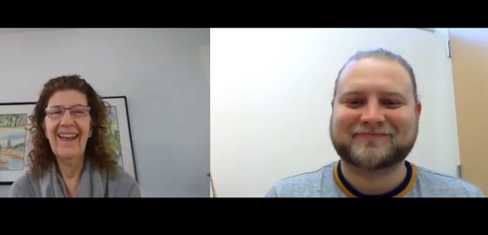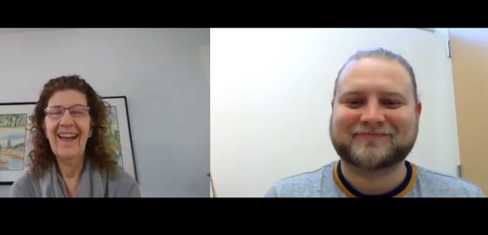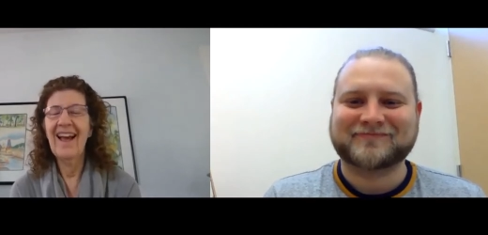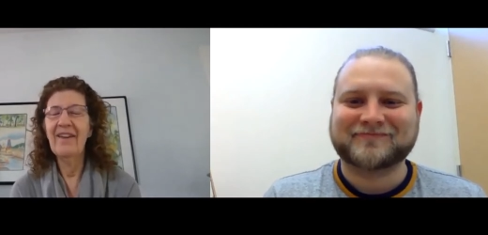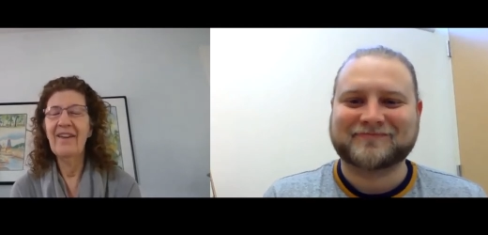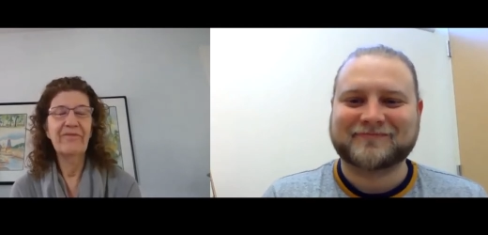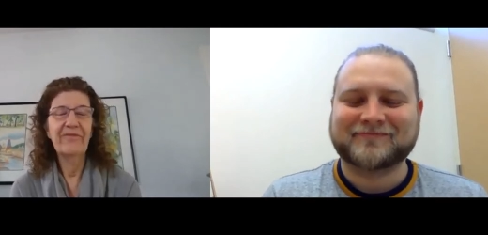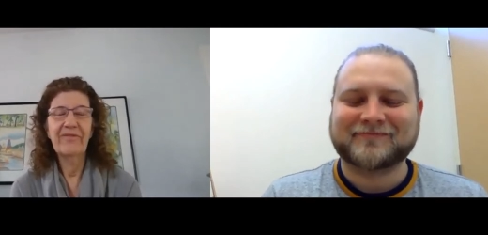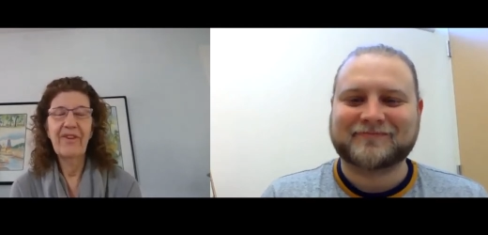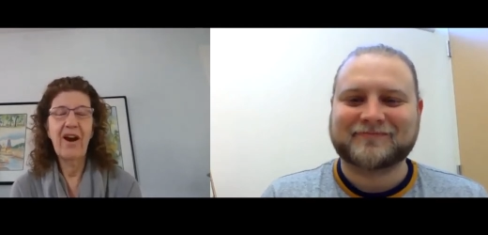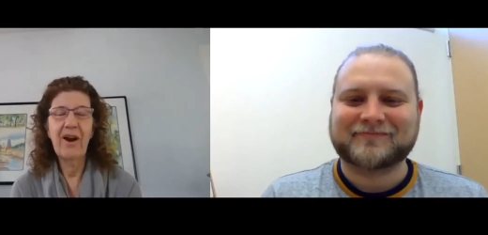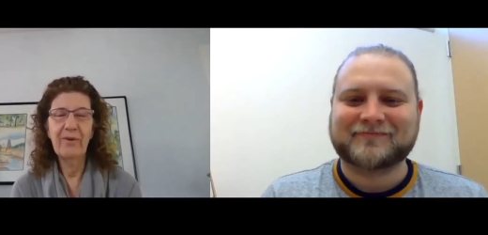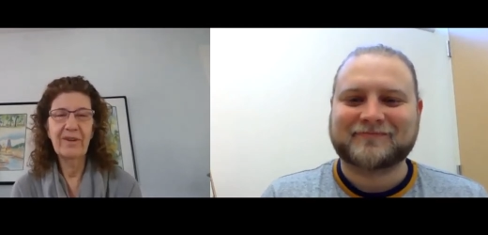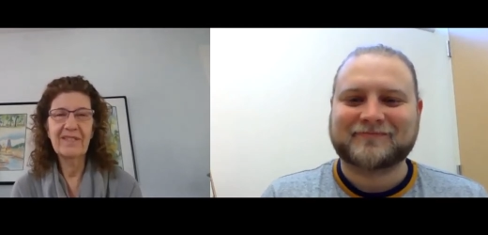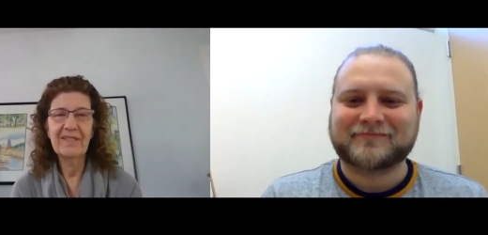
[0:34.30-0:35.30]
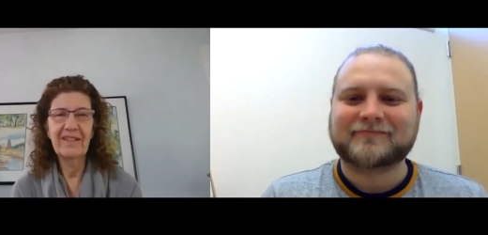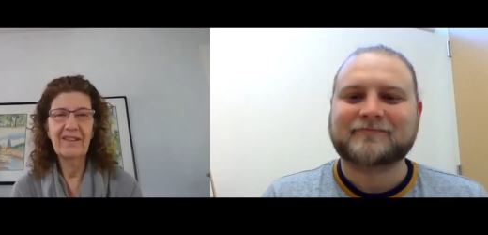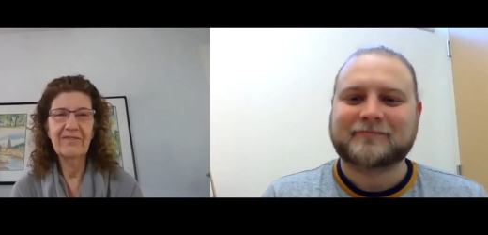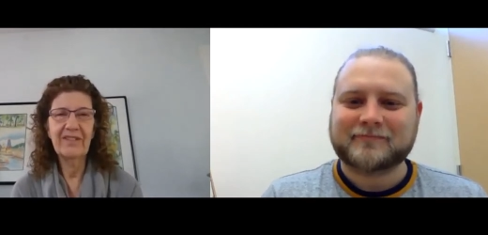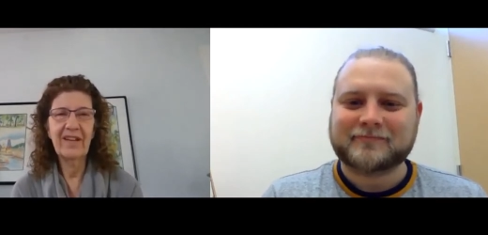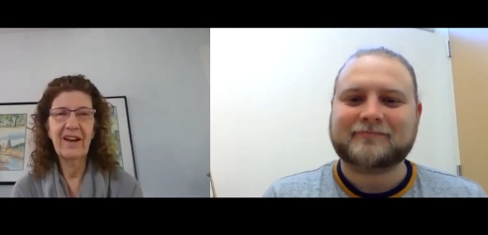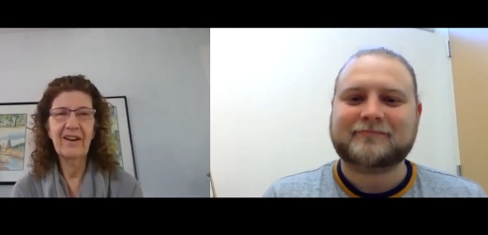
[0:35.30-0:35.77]
Speaker 1: I've always
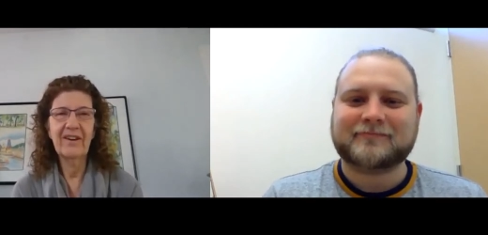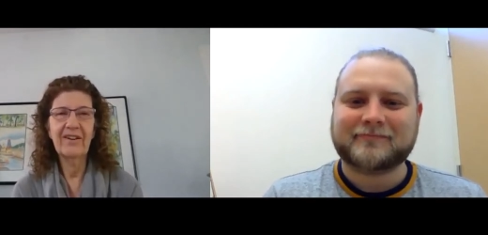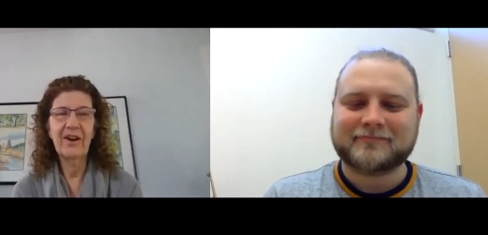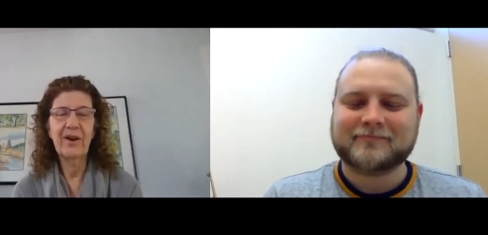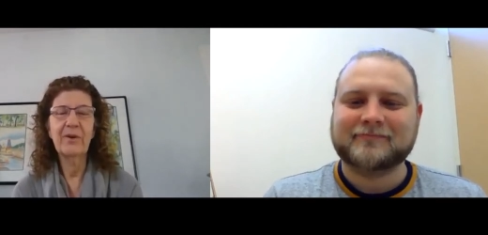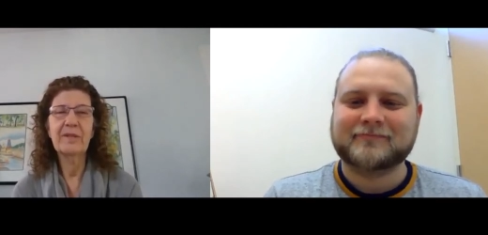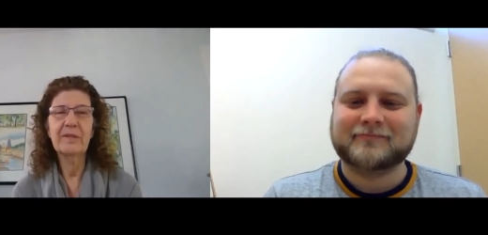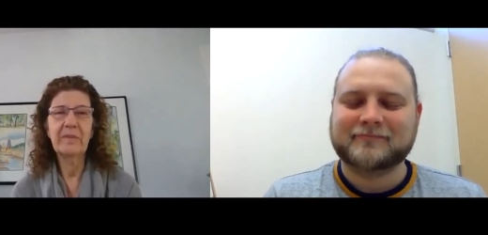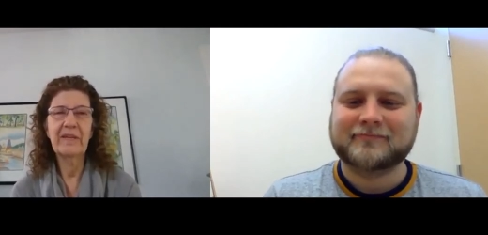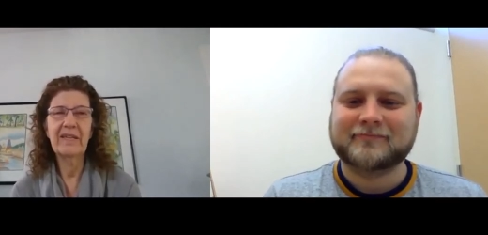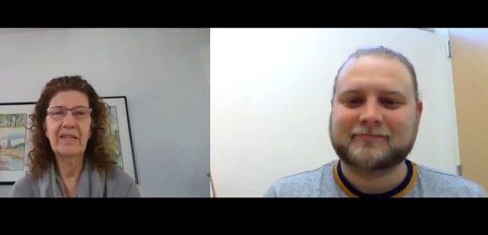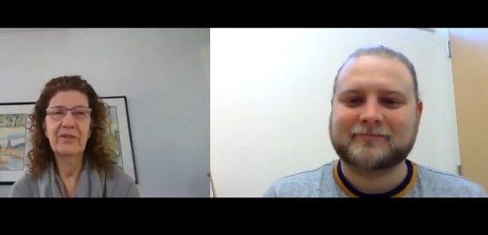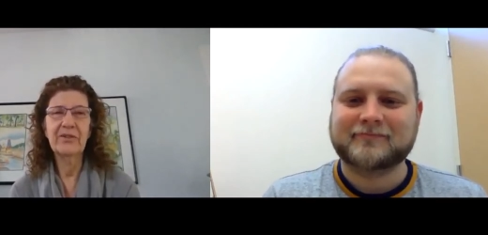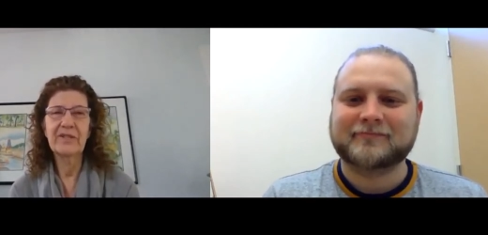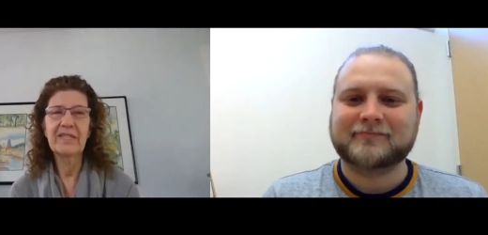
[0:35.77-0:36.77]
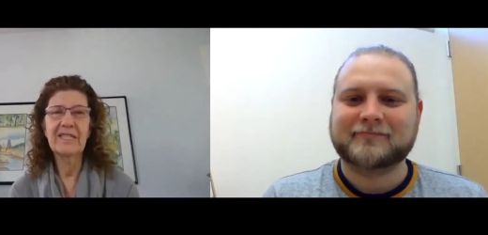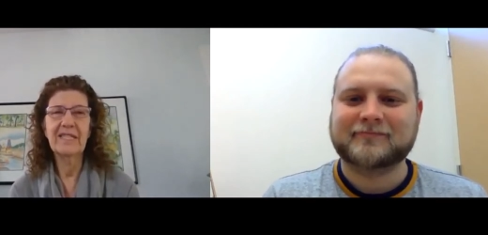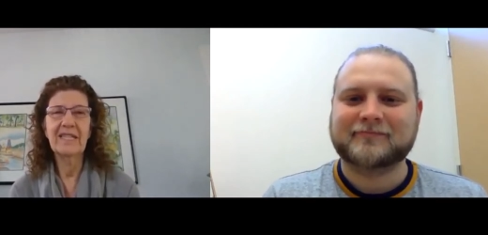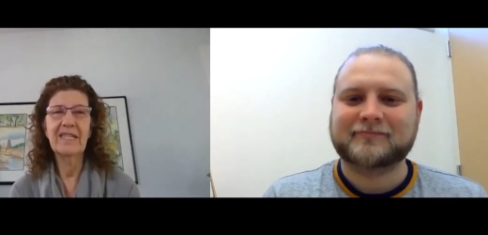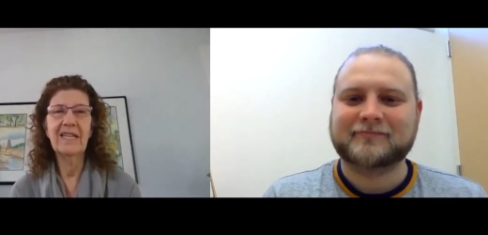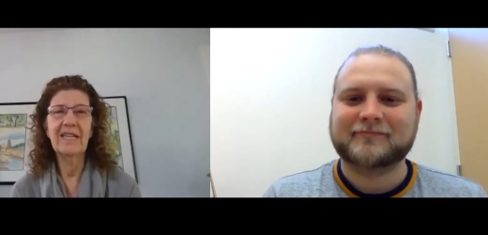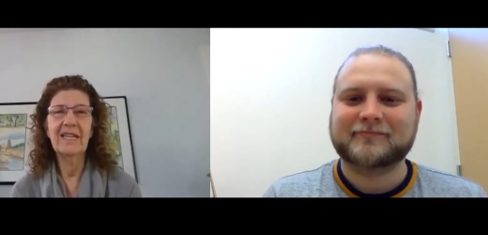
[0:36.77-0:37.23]
loved art, always been
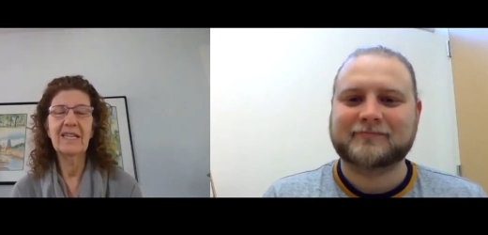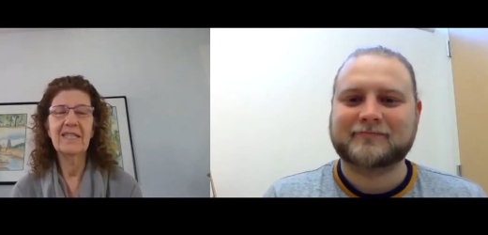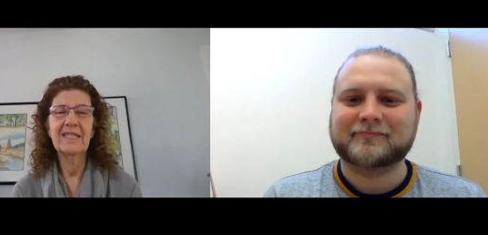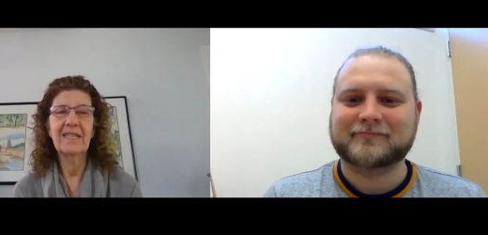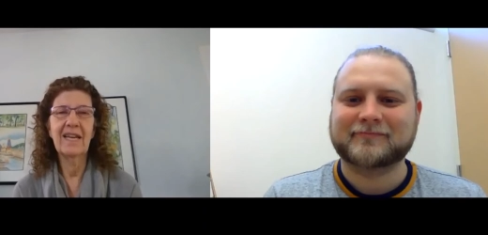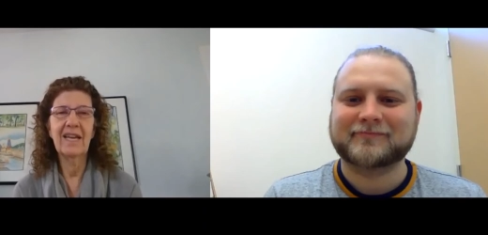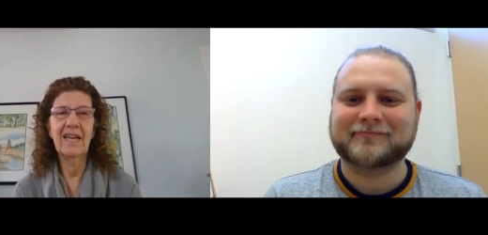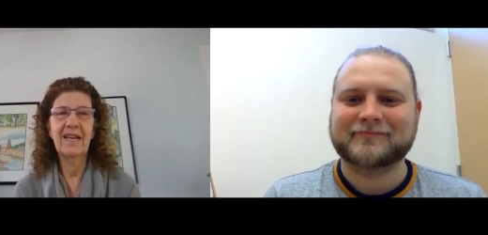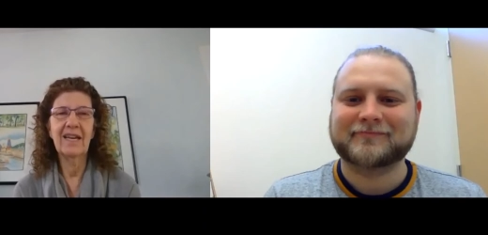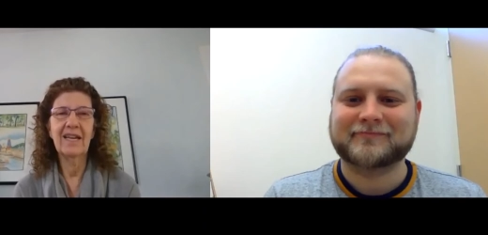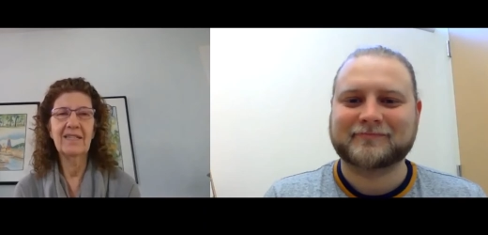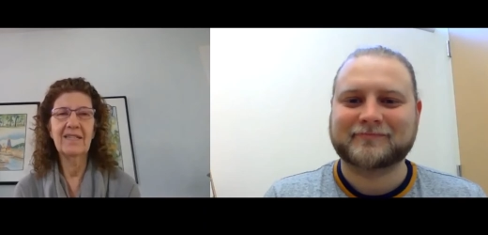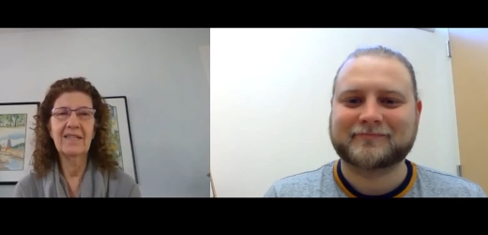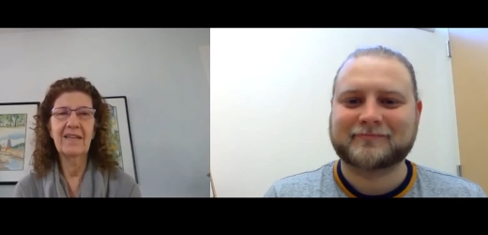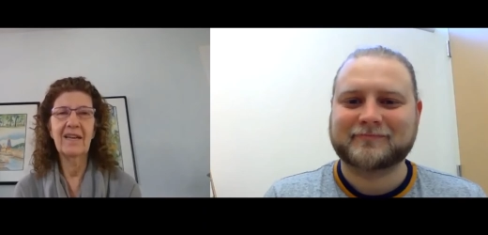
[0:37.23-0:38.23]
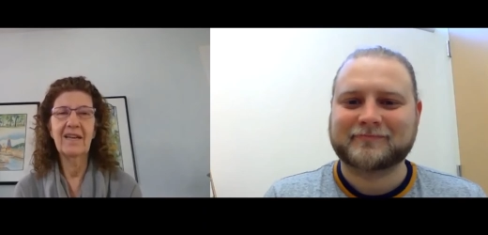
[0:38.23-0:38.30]
interested in it, mm-hmm. and mm -hmm.